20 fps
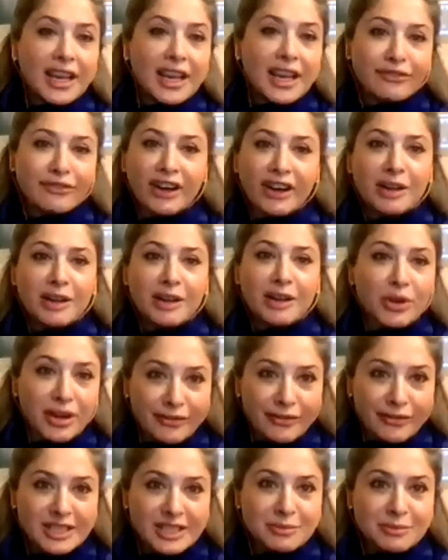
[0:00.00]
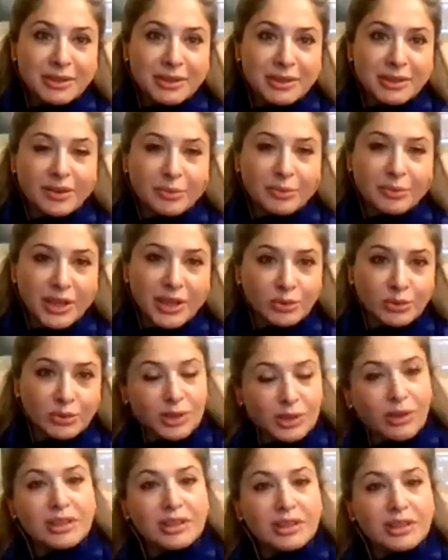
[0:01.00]
far more investment than we do with all
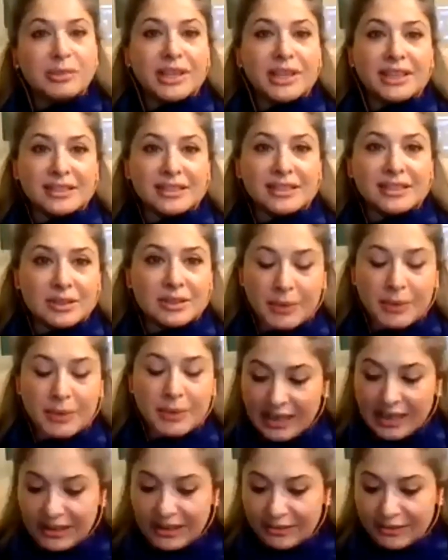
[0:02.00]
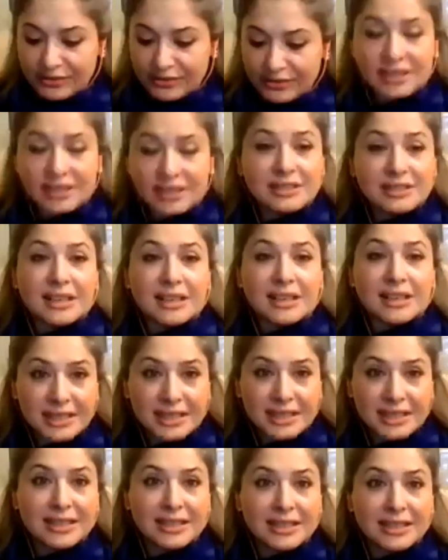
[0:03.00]
the BITs we have. Starting
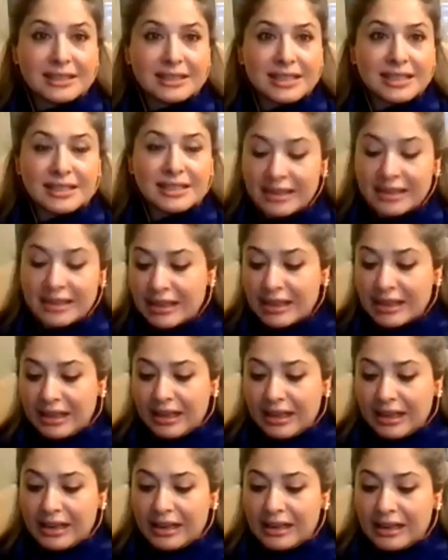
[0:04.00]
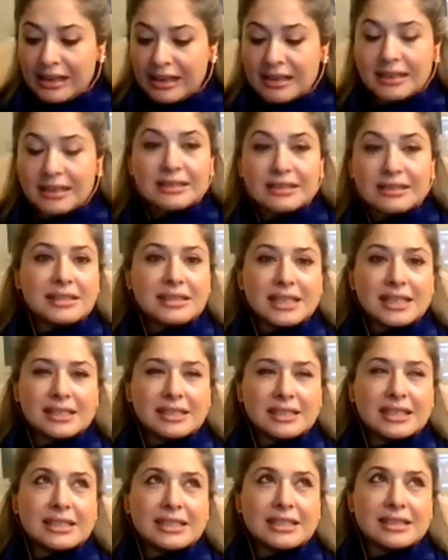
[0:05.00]
in 1960
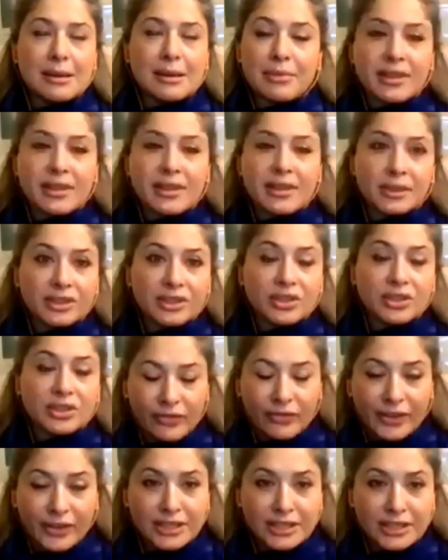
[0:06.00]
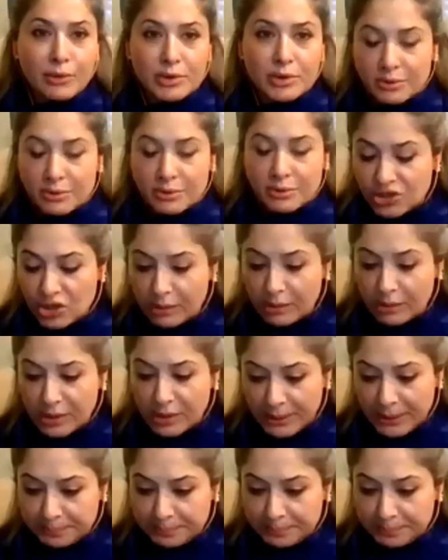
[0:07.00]
something, with the first one was with Germany.
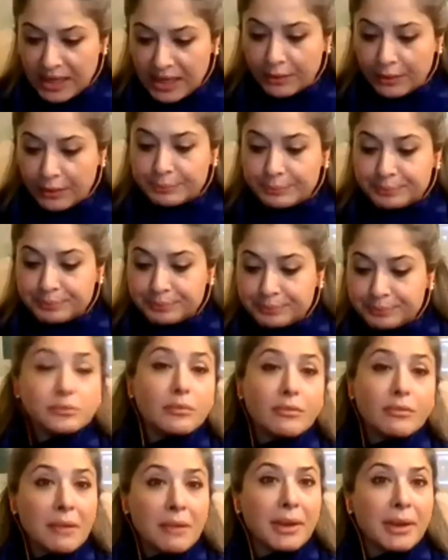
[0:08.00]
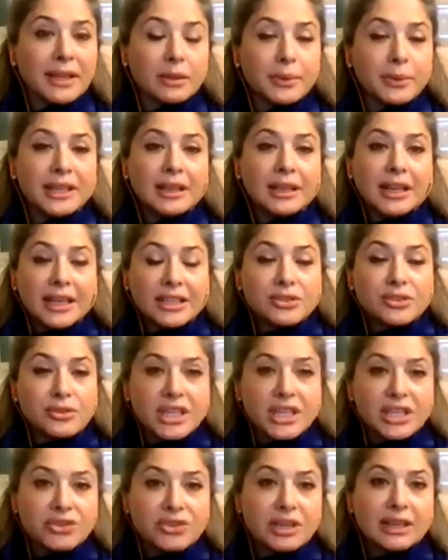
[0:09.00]
Now, by the way,
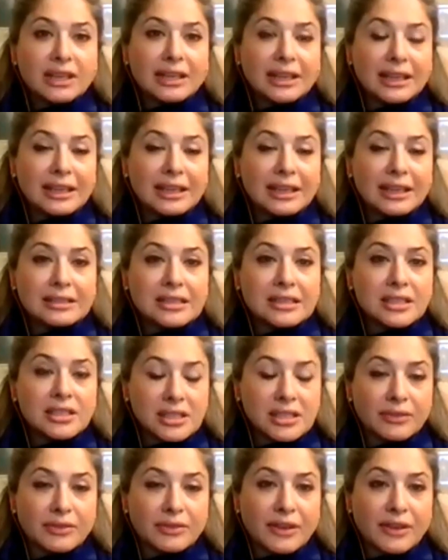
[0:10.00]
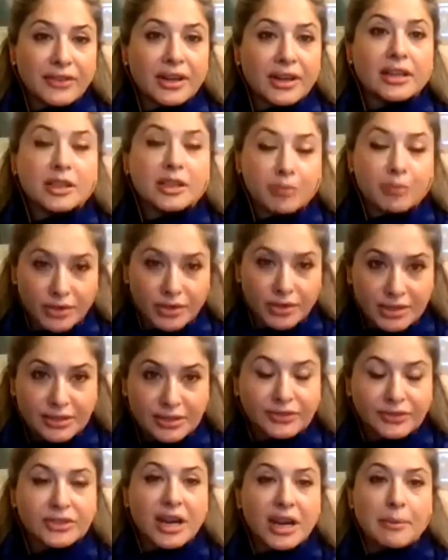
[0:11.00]
Indonesia and South Africa in the process of
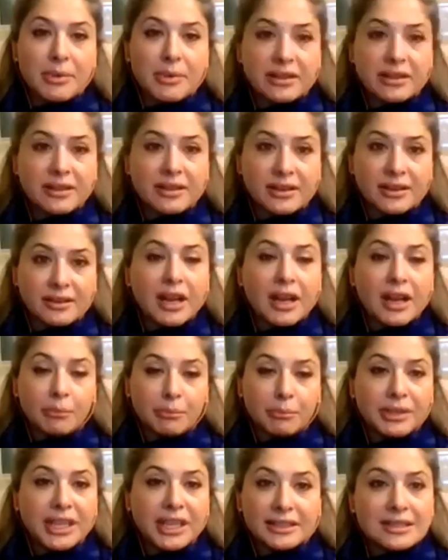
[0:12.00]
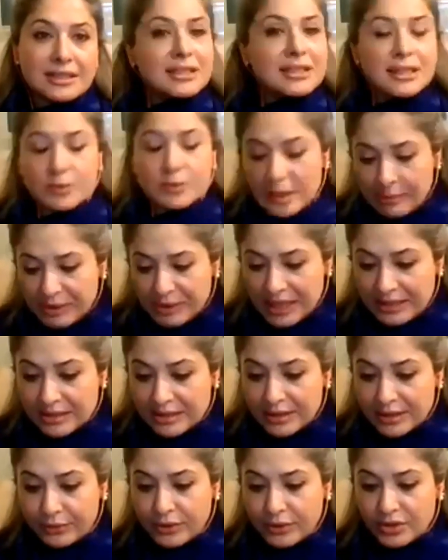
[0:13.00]
scrapping their BITs as well, but that's a
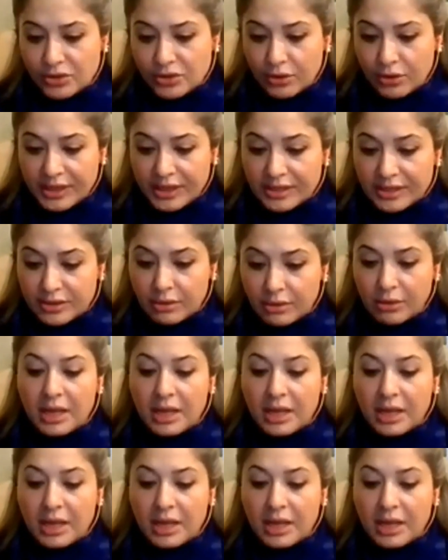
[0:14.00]
different story. So,